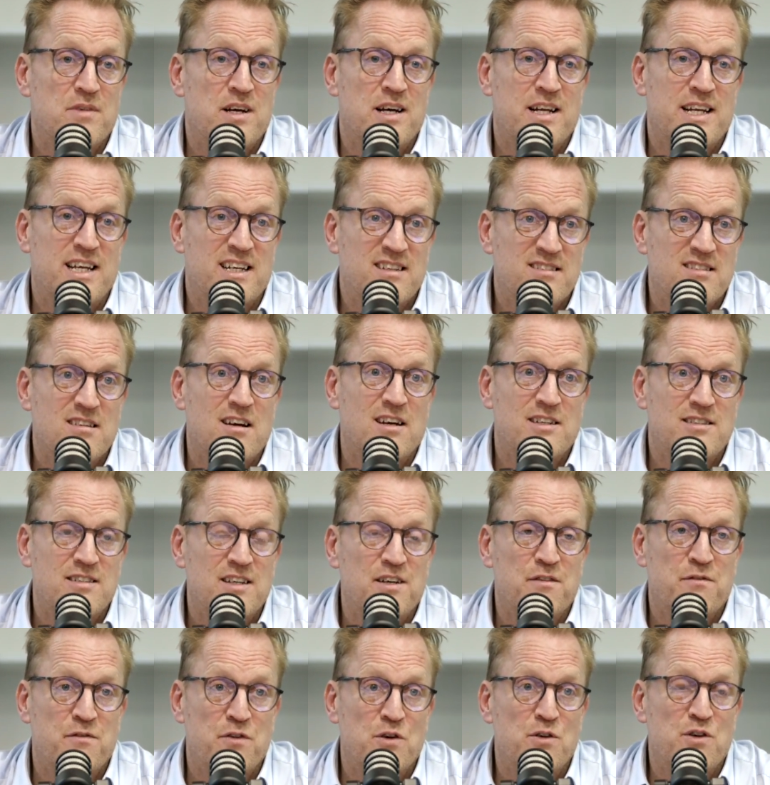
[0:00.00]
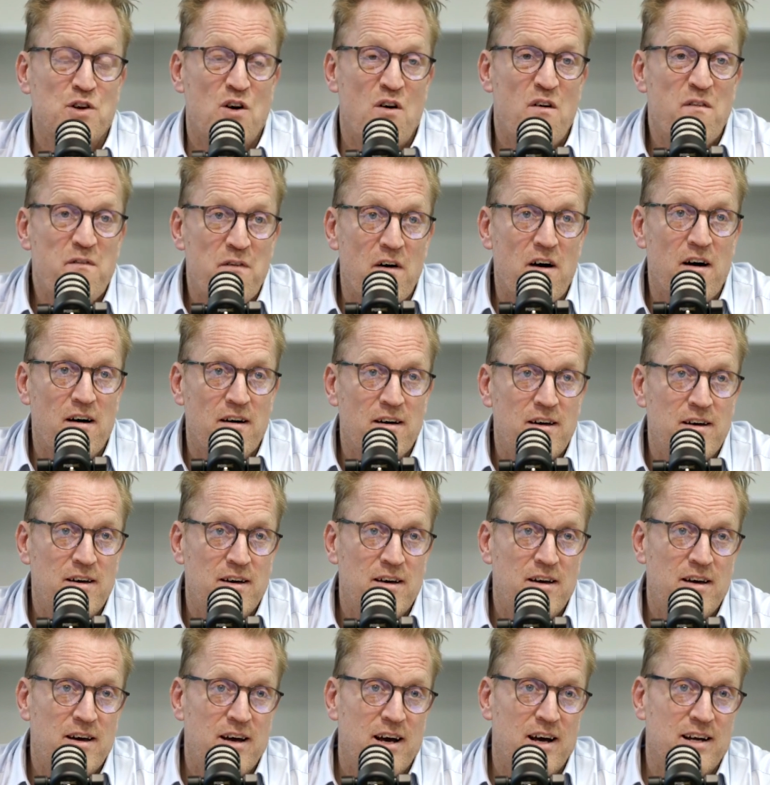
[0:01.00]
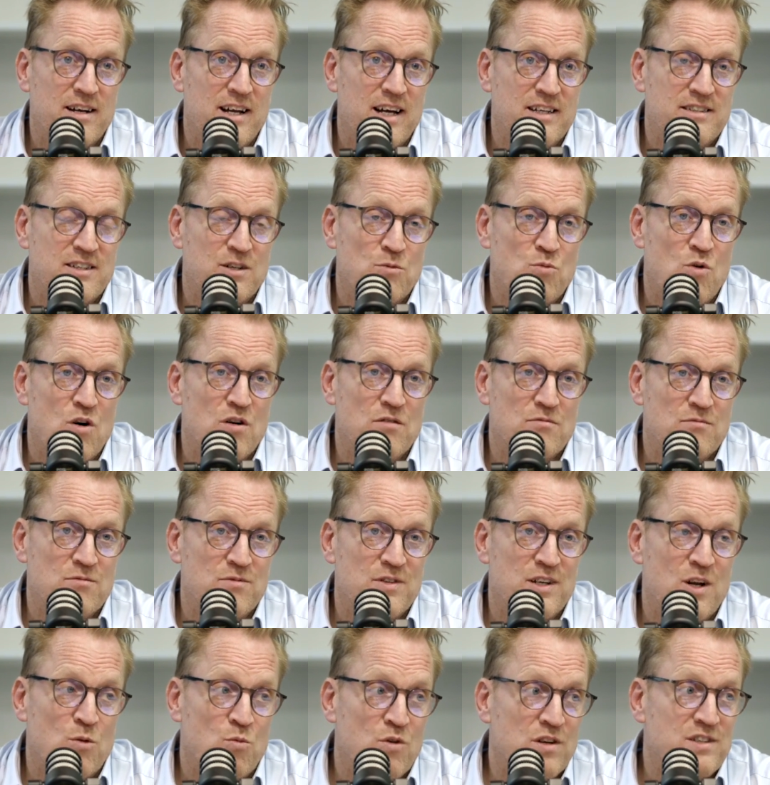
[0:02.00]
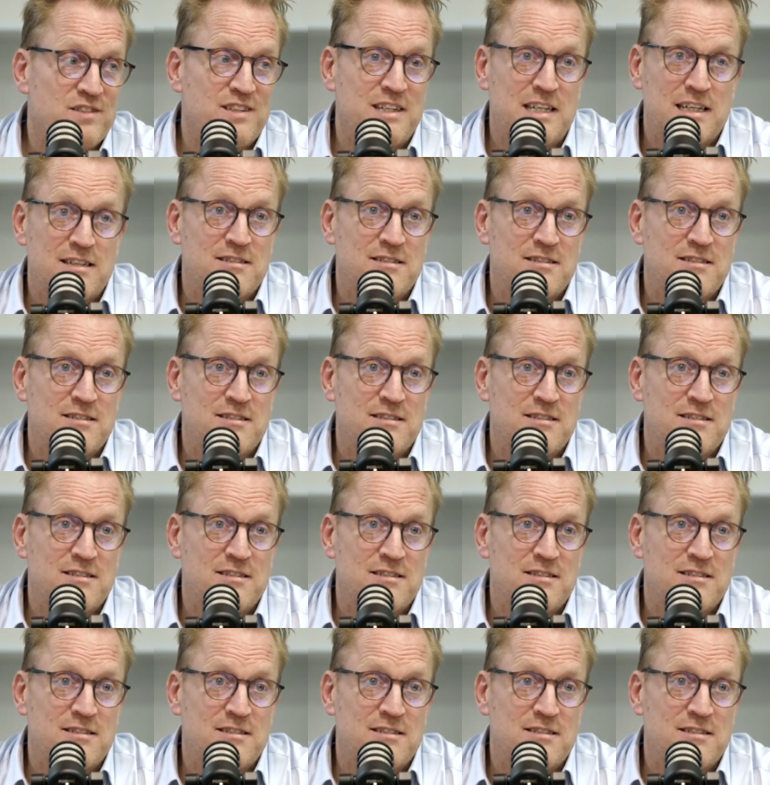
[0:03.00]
exciting food offer? And actually, what does an